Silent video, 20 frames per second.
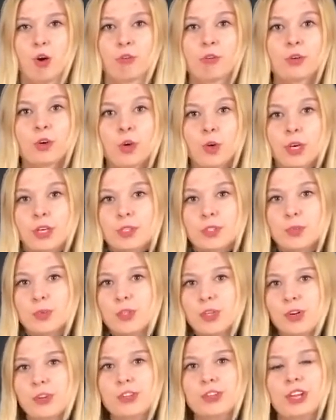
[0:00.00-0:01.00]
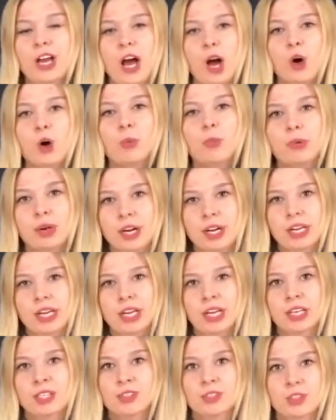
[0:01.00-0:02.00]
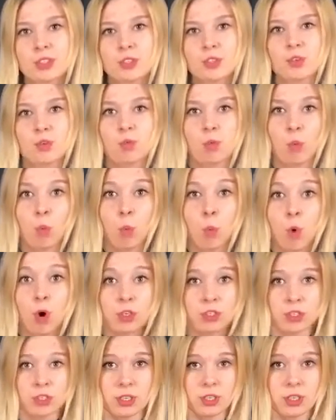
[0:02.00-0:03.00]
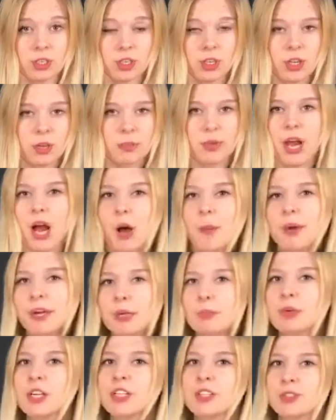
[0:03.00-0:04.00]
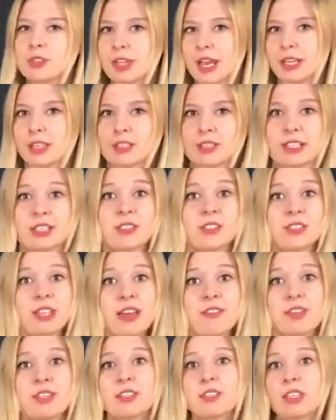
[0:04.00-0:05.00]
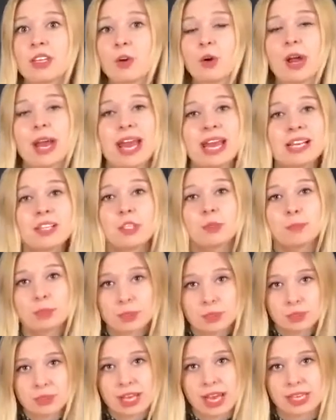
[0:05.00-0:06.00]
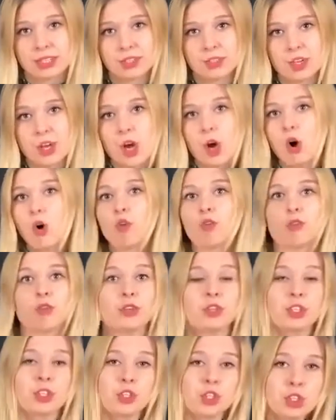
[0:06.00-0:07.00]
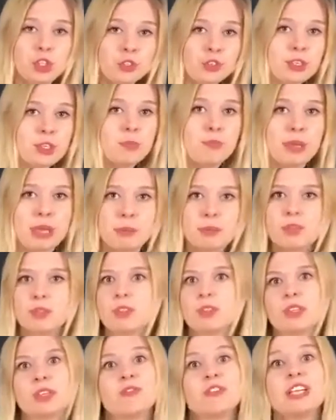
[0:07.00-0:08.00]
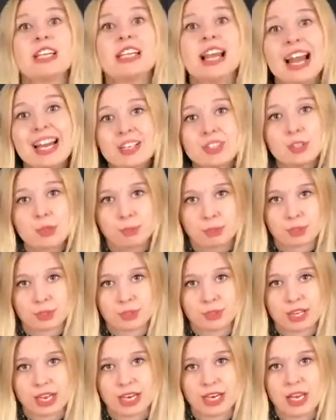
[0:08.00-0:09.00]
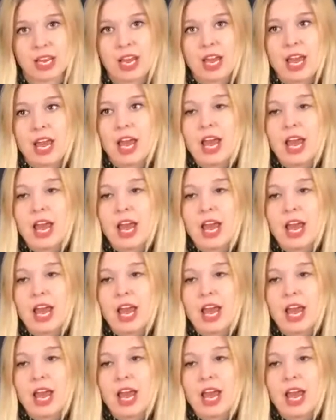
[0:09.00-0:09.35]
Of course, we know that our body consists of water. But how many percent? It's like 70 or 80%. For the children and babies, it's even 90%.